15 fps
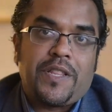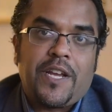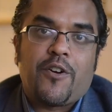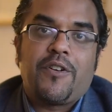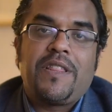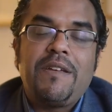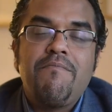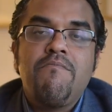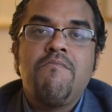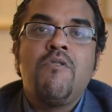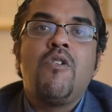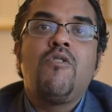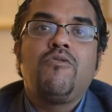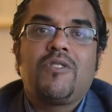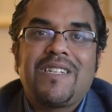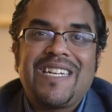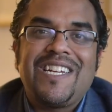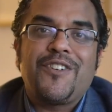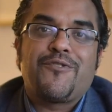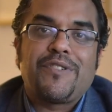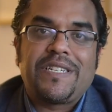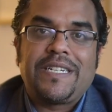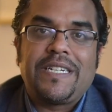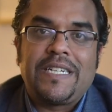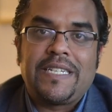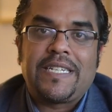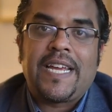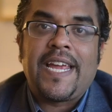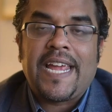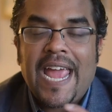They are the most interested in
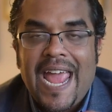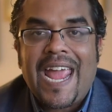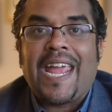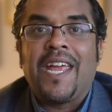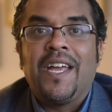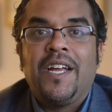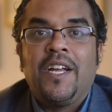saying, hey,